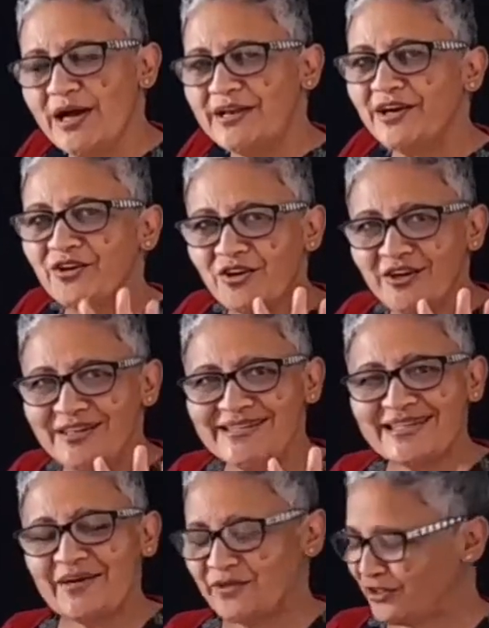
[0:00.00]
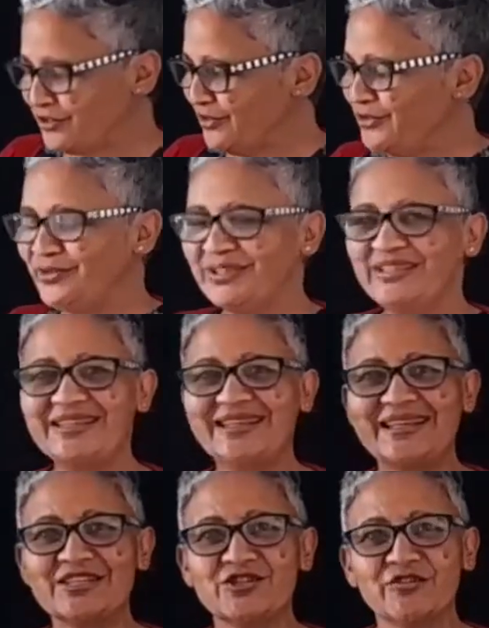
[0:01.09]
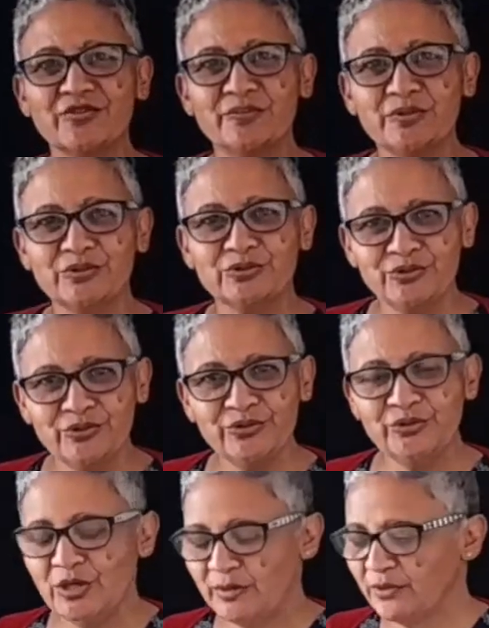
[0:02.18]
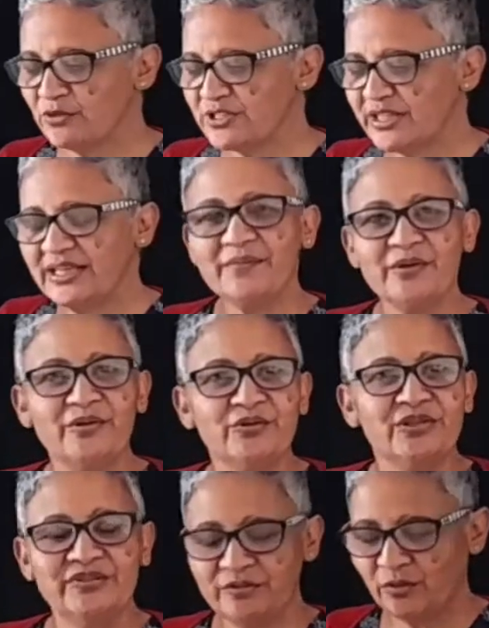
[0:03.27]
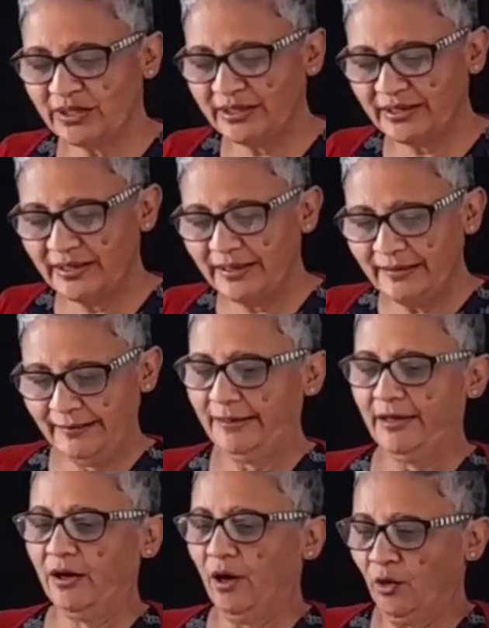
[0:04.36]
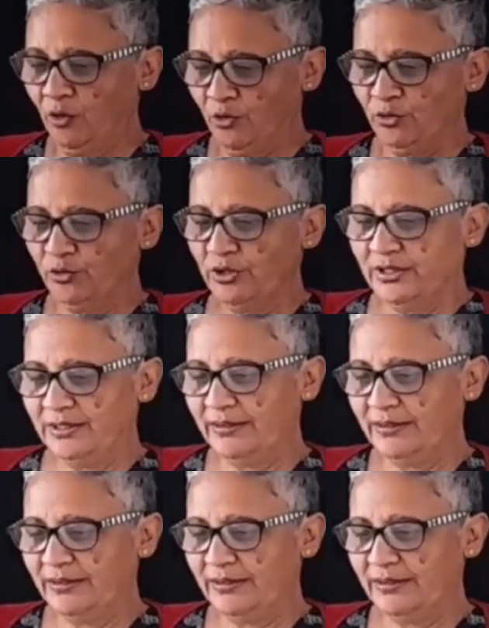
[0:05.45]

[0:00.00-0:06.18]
Now colleagues, I'm not going to read the rest of the book to you, because then I'm going to give away the whole